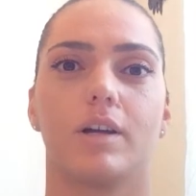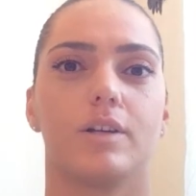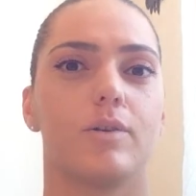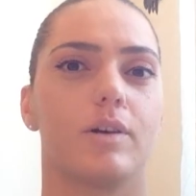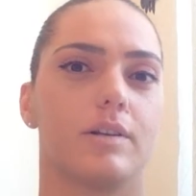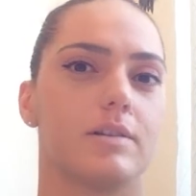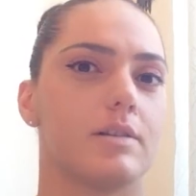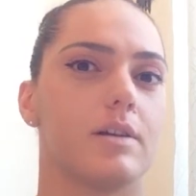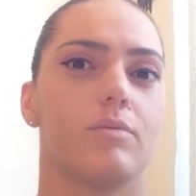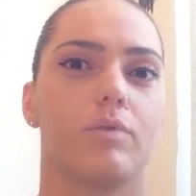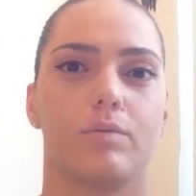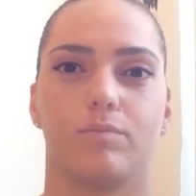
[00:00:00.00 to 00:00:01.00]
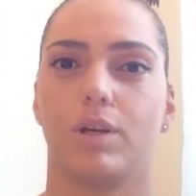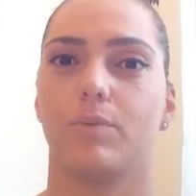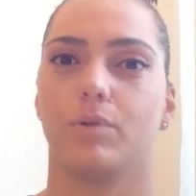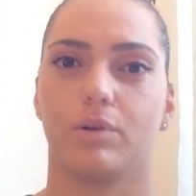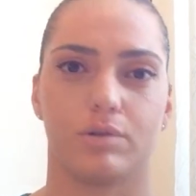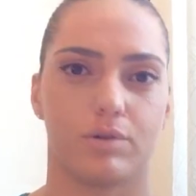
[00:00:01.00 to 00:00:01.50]
to understand when
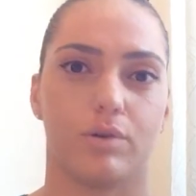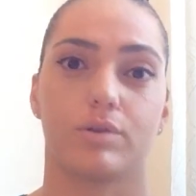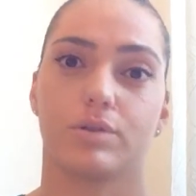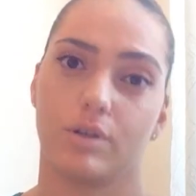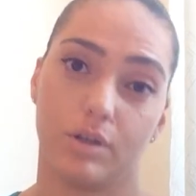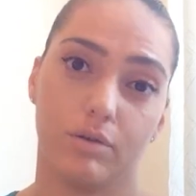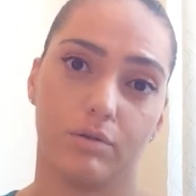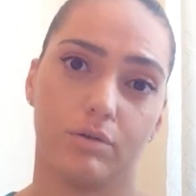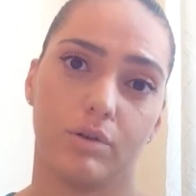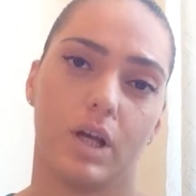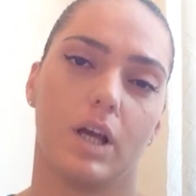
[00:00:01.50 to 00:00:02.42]
people talk to you.